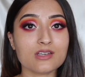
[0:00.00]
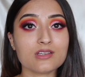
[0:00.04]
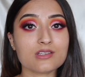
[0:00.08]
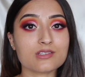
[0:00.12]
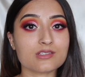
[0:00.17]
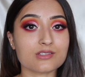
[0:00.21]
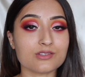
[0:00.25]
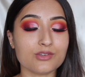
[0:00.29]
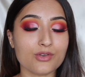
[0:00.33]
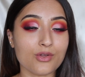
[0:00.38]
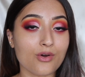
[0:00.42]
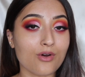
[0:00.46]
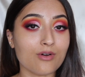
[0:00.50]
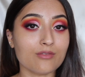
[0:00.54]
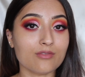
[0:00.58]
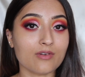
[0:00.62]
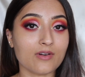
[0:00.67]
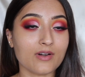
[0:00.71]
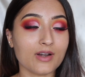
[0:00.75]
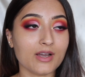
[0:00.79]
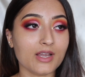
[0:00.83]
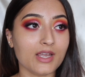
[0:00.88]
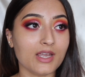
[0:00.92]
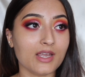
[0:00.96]
is not
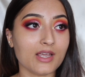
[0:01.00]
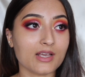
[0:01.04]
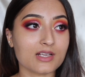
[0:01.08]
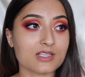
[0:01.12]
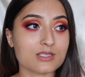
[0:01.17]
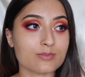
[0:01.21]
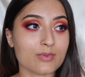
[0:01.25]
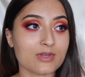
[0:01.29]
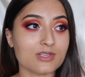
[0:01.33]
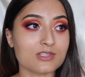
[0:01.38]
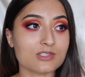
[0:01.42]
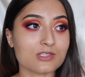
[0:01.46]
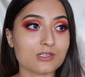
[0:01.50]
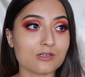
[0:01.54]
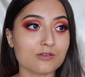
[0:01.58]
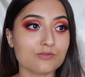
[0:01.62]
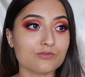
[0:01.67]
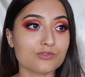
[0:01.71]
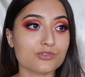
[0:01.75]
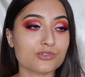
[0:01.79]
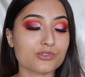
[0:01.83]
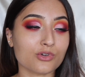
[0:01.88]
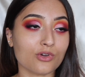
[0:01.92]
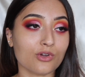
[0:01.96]
very
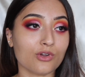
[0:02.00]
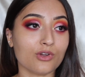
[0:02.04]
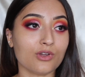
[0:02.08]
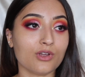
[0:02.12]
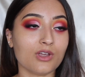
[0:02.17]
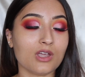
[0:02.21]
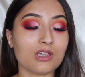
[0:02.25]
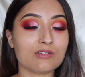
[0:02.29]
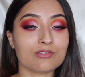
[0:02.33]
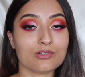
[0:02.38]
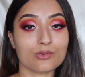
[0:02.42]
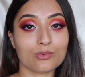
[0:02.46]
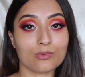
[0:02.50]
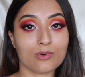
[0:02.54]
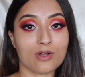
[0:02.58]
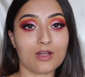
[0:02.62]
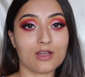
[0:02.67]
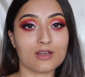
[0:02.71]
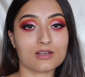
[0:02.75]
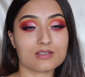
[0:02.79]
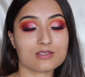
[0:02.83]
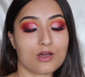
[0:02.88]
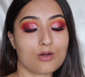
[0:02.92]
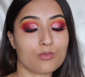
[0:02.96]
expensive, so if it
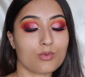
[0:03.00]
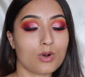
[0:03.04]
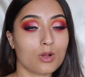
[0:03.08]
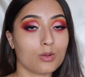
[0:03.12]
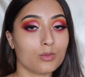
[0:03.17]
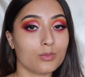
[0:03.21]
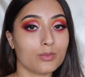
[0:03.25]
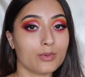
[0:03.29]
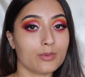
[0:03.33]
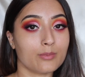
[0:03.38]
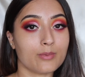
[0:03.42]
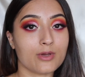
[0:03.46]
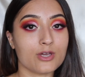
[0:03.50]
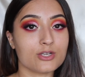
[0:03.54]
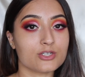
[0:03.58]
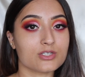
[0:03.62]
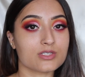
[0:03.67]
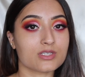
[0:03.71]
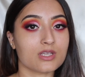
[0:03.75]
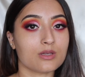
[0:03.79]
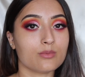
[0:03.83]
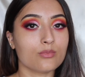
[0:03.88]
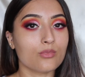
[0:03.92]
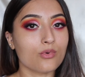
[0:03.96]
works, I'll probably be
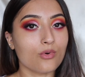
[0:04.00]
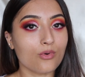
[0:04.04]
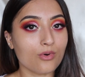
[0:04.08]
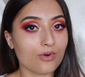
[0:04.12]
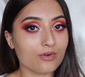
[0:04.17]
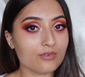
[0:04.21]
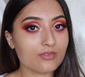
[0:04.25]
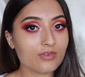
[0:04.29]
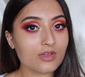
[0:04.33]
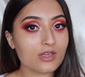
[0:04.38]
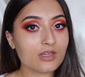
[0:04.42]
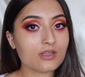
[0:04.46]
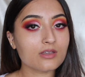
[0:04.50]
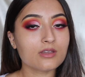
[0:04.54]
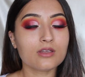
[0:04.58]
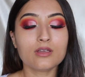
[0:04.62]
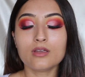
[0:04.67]
purchasing more of it.